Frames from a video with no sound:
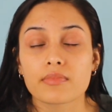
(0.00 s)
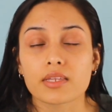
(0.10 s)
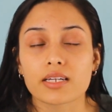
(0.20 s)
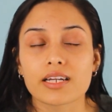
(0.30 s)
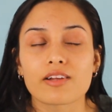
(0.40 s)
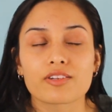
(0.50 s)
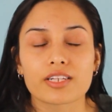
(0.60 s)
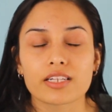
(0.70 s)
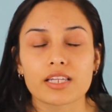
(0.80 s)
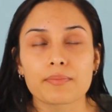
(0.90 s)
now
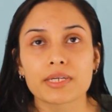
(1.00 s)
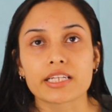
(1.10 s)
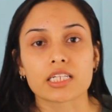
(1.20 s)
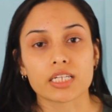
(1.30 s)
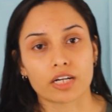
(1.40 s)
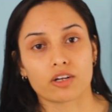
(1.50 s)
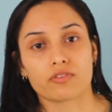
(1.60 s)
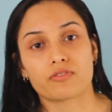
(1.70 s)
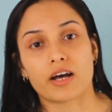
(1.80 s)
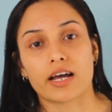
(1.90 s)
let me
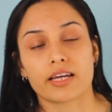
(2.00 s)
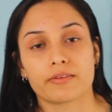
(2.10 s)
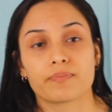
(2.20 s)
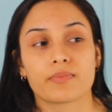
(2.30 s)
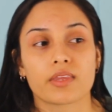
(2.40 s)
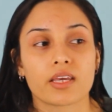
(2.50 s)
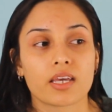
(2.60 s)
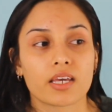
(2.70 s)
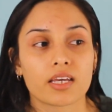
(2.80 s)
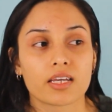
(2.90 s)
clarify.
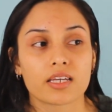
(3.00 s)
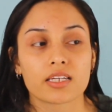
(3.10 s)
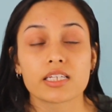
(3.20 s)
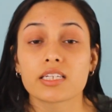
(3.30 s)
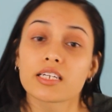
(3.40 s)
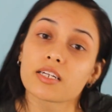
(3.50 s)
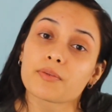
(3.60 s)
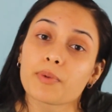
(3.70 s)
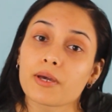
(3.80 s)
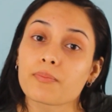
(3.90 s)
He needed to
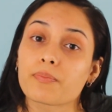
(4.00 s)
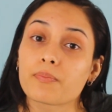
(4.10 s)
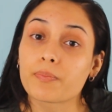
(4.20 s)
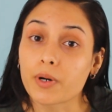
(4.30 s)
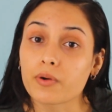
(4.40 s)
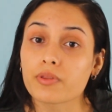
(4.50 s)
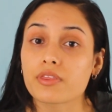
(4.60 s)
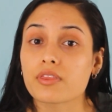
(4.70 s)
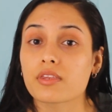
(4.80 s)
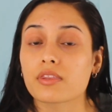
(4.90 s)
pay
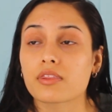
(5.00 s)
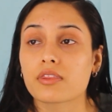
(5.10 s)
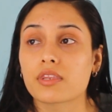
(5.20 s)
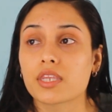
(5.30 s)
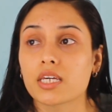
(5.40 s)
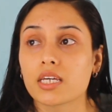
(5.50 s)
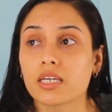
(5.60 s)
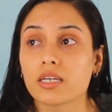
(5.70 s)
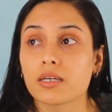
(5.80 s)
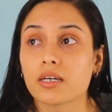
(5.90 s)
both
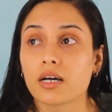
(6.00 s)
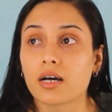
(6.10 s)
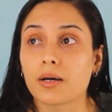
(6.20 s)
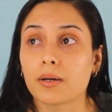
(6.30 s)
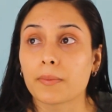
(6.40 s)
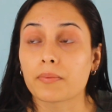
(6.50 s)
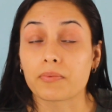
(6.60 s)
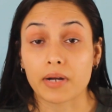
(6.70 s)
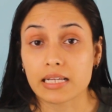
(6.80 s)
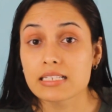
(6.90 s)
the
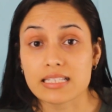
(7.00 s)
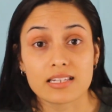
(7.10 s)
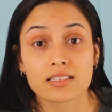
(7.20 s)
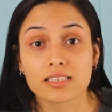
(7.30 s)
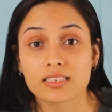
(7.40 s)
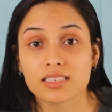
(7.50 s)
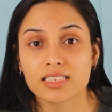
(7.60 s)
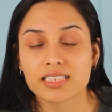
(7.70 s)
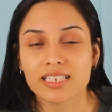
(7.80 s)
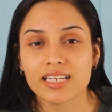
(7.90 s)
rent
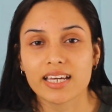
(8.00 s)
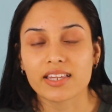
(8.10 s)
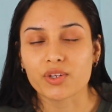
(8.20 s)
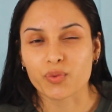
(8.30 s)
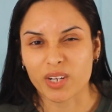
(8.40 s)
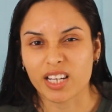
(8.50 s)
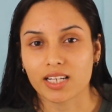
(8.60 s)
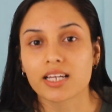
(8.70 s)
and the ring.